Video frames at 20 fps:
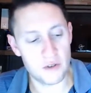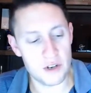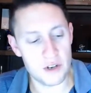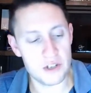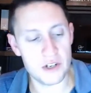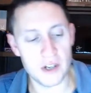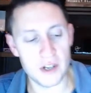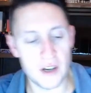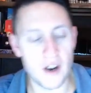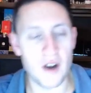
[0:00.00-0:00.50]

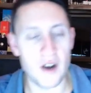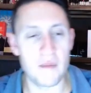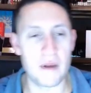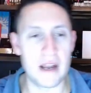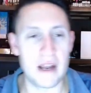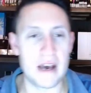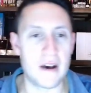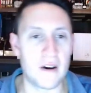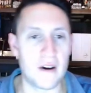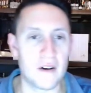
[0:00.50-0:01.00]
Christian
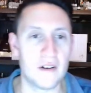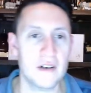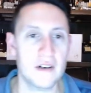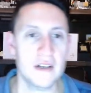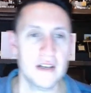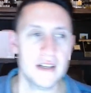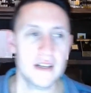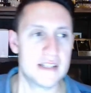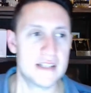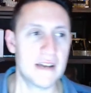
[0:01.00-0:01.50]
Carbonnel
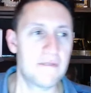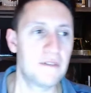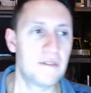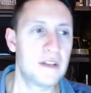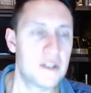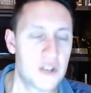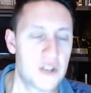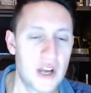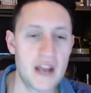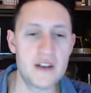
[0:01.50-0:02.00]

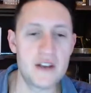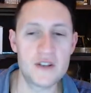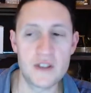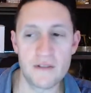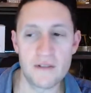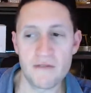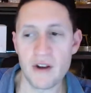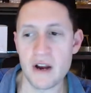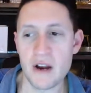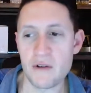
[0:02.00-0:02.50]
definitely changed
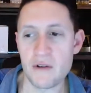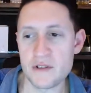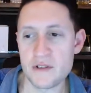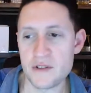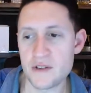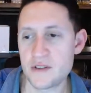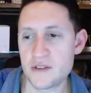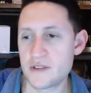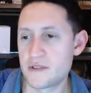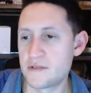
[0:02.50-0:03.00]
the
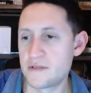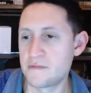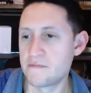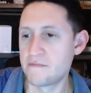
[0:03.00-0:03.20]
fragrance.